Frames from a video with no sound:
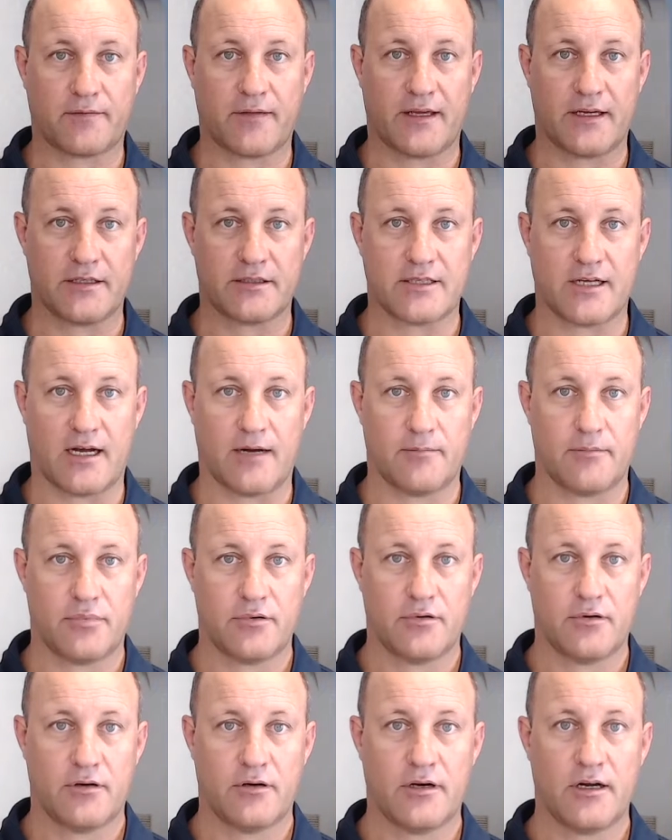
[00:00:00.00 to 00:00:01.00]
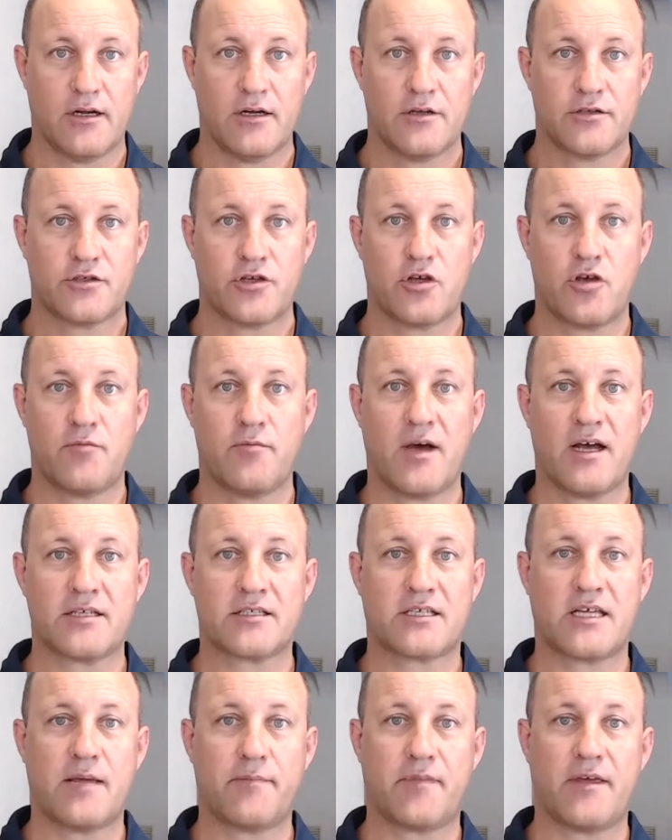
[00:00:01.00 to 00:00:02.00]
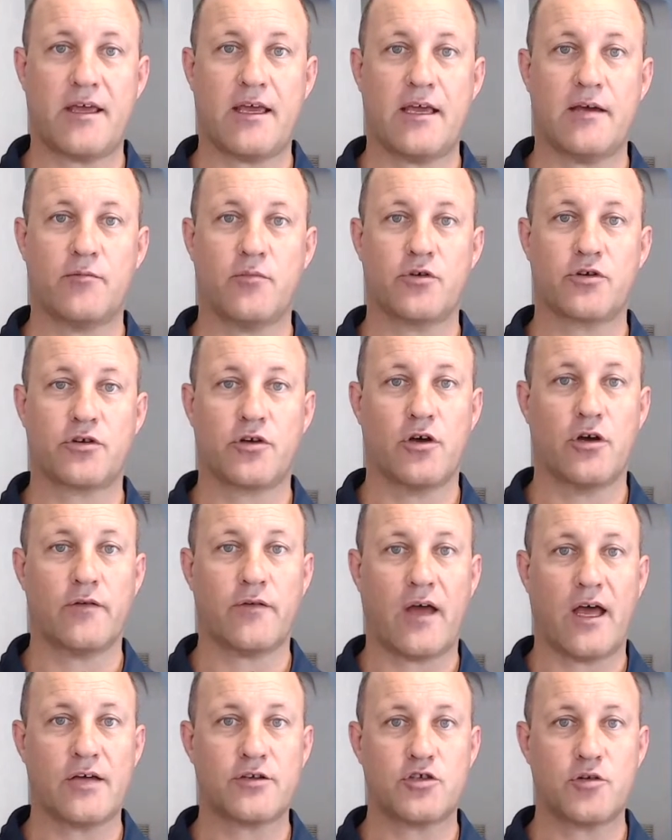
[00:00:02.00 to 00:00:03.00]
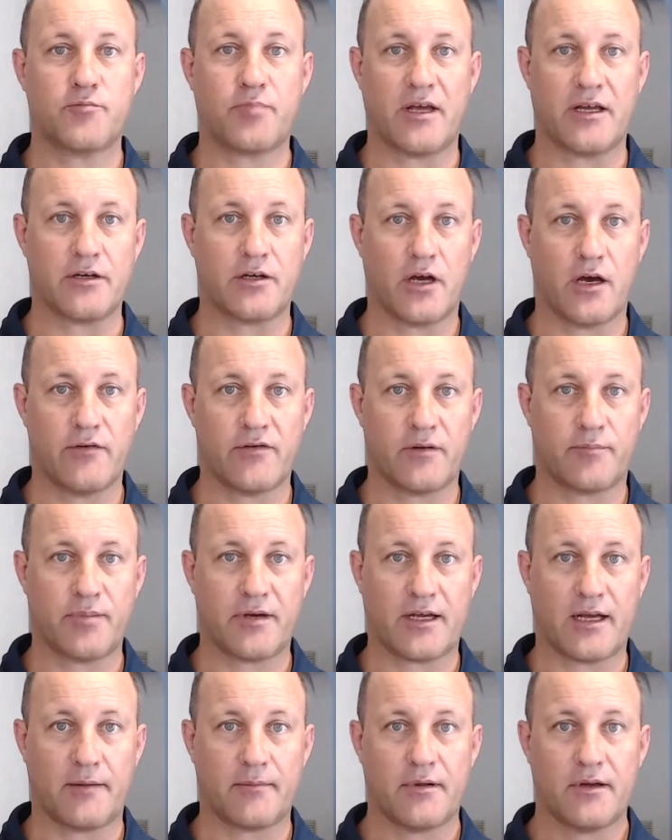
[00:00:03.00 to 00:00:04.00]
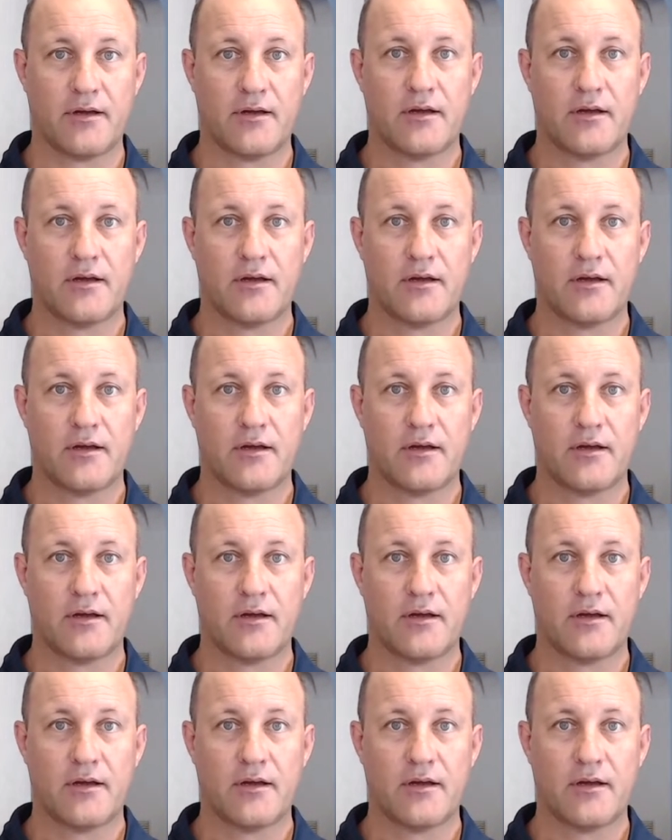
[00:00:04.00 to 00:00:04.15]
things up. All right, so you must keep the inward curve as you bend over to pick up.